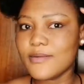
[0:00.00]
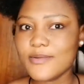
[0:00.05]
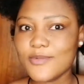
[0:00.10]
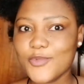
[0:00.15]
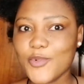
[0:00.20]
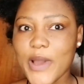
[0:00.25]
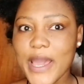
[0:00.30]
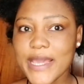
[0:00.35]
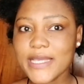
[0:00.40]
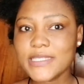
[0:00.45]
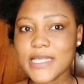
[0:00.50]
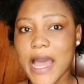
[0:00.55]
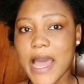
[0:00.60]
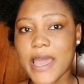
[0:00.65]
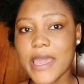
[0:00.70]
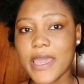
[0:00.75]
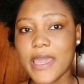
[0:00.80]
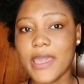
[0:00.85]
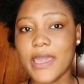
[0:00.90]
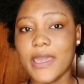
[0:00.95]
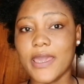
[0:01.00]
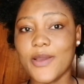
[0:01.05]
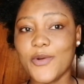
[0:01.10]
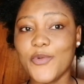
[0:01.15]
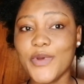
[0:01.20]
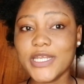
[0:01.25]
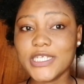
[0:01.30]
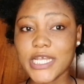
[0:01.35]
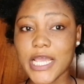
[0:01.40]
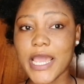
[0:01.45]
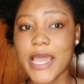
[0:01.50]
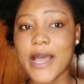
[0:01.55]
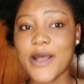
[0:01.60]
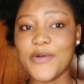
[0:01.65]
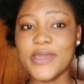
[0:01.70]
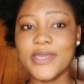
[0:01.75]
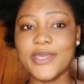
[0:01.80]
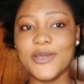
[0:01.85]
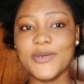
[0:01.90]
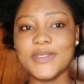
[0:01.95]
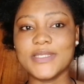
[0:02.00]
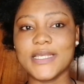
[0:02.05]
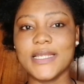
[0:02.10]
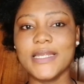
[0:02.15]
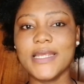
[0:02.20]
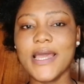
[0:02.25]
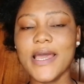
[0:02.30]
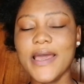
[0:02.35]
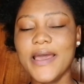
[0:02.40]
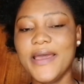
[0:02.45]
where's our hair? Which hair are we using?